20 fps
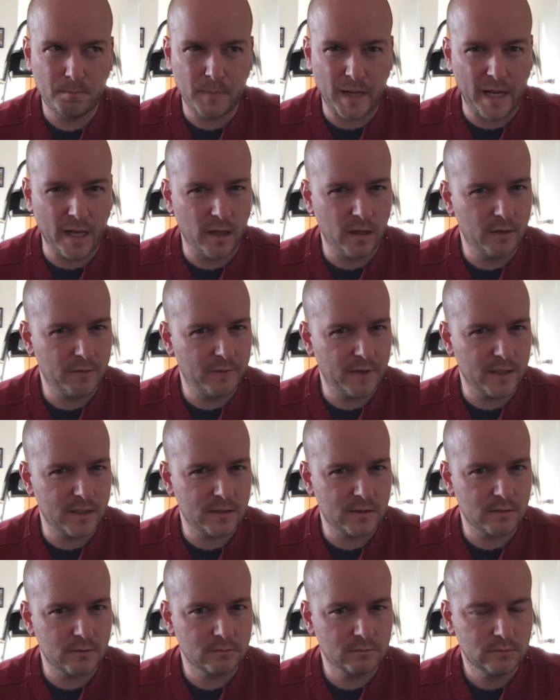
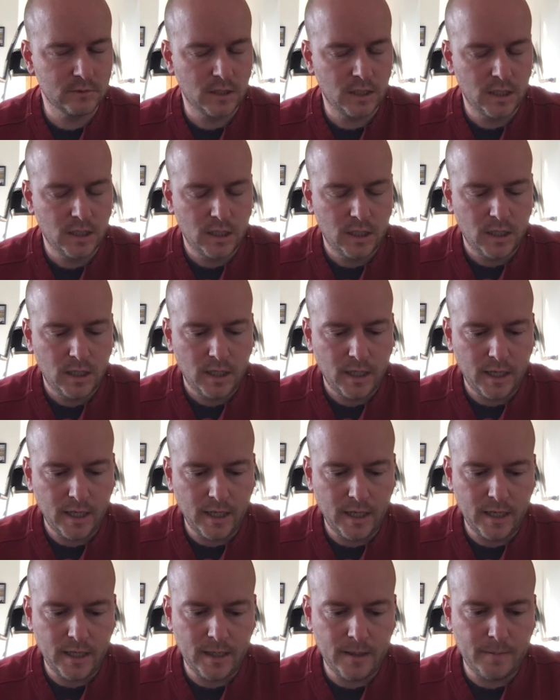Elephants.
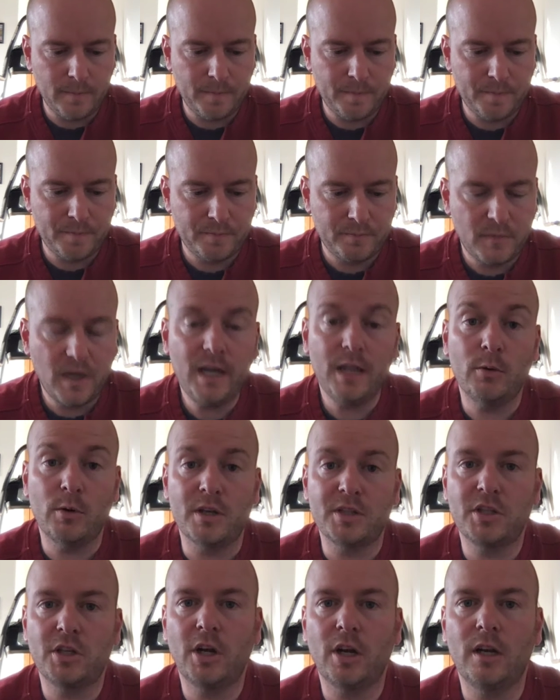But anyway,
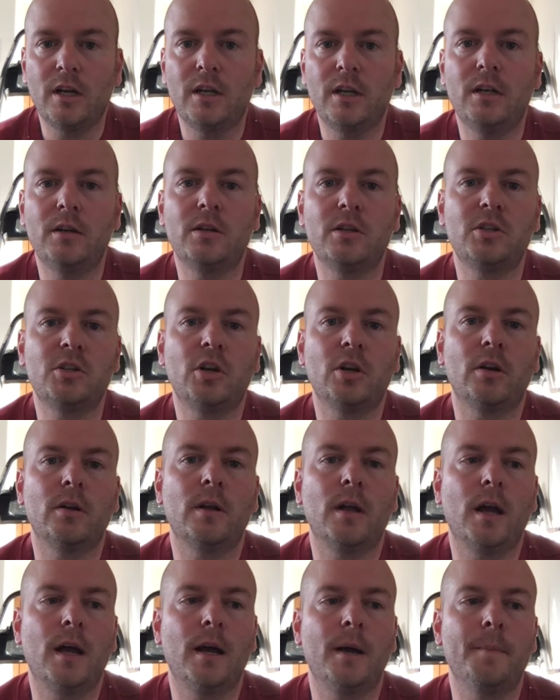so you're going to need
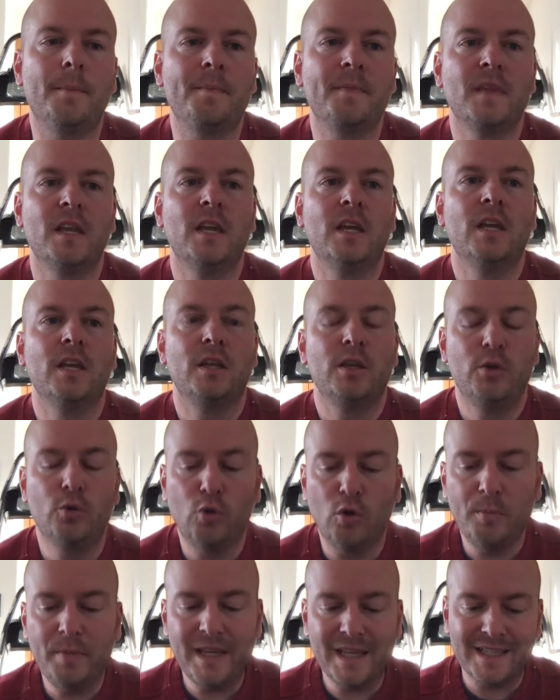you
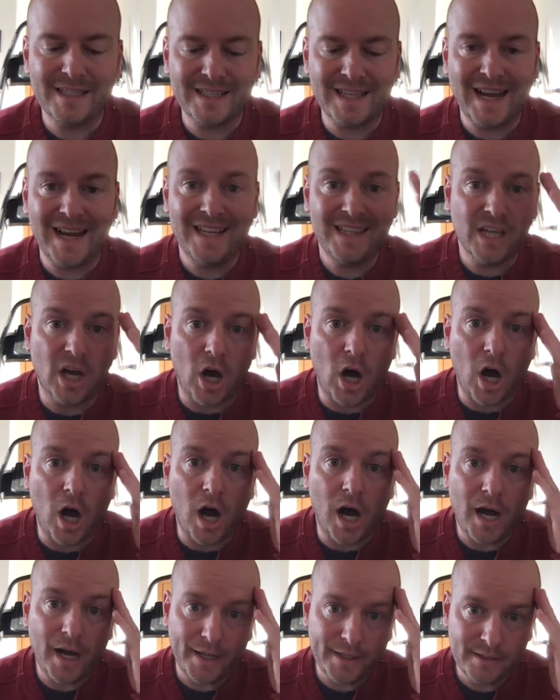will be assigned the
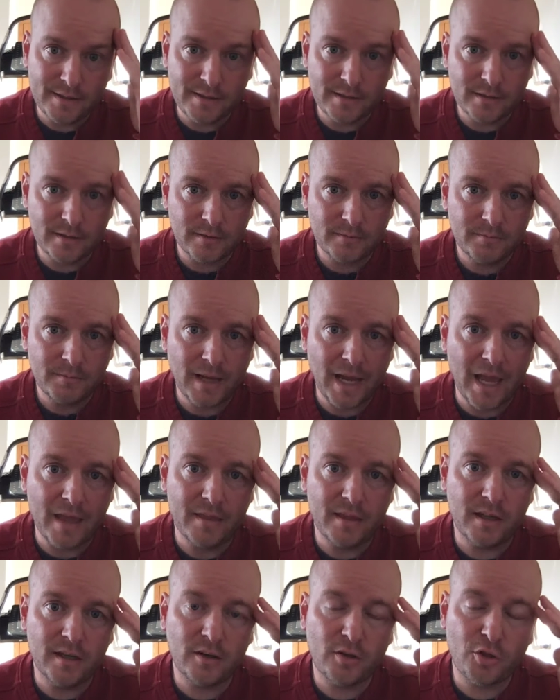odds and
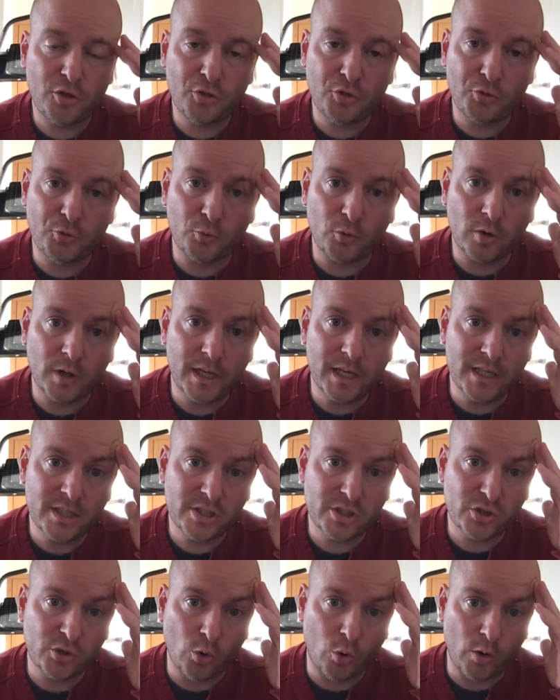then 3
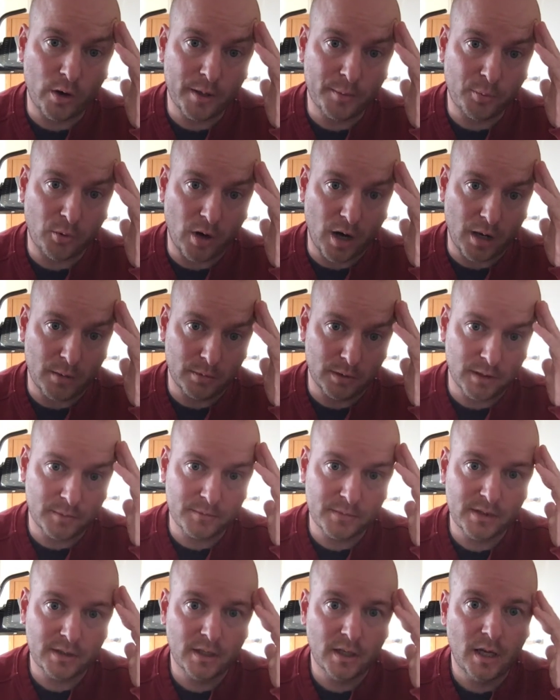story
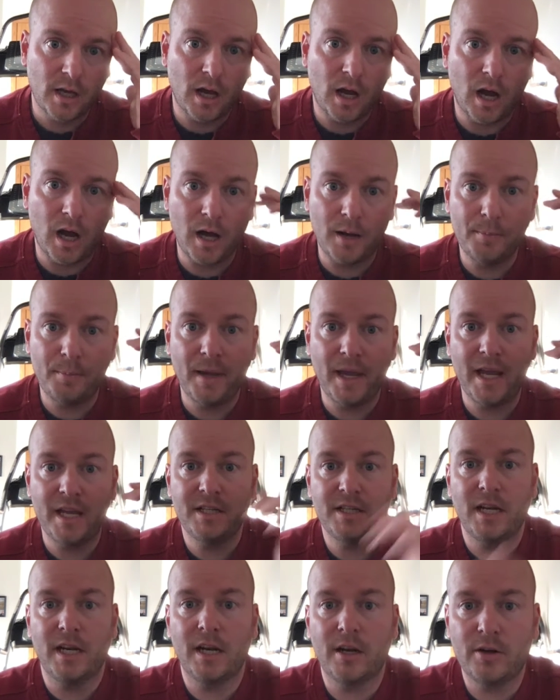problems on
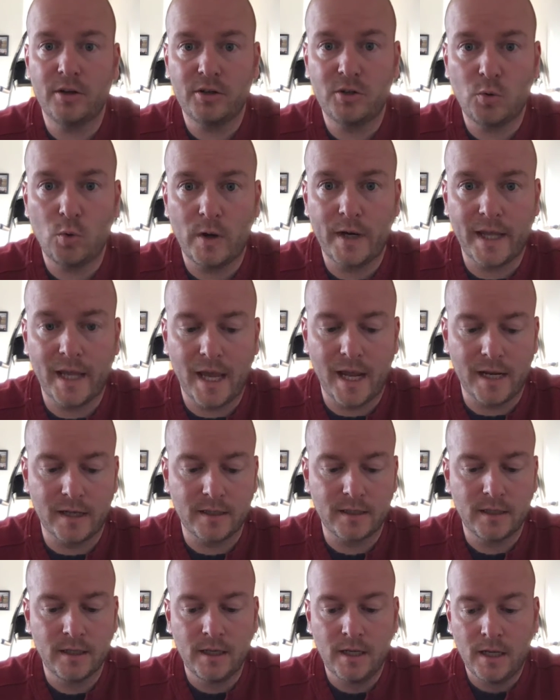page
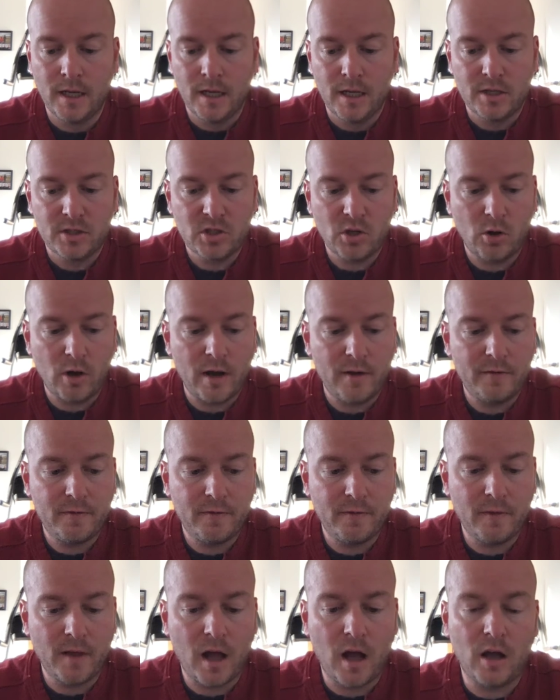828. So
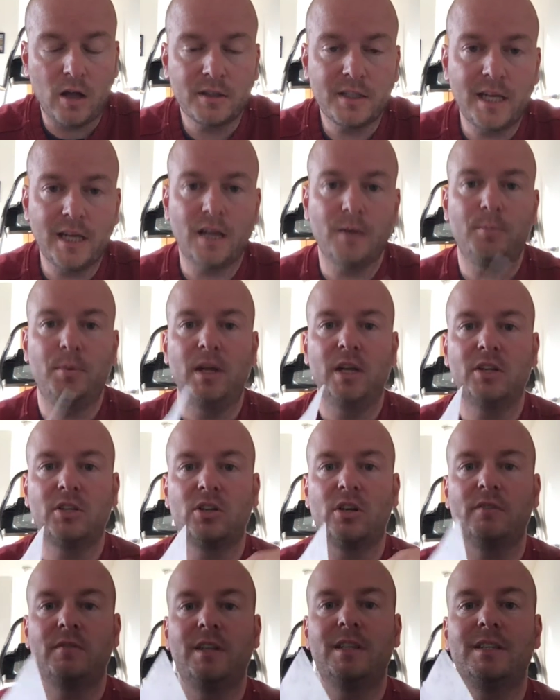I'll take a
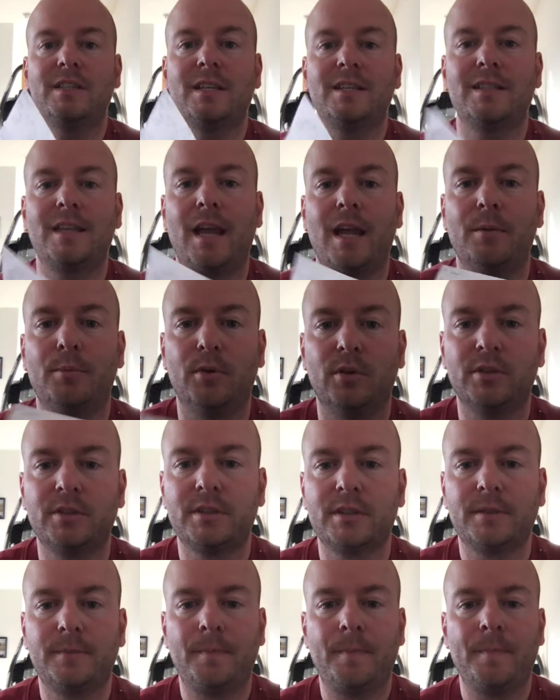picture of these examples